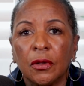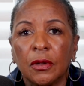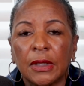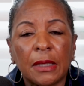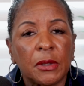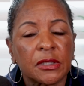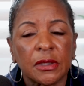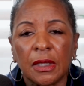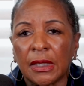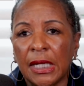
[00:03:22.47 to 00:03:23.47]
Like my
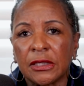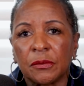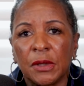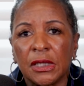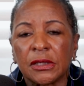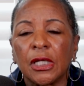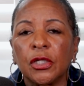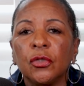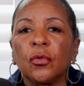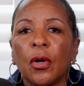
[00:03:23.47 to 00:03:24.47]
son came to me and said,
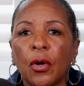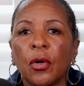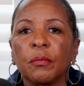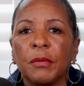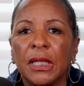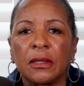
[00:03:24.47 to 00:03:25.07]
"You hurt me."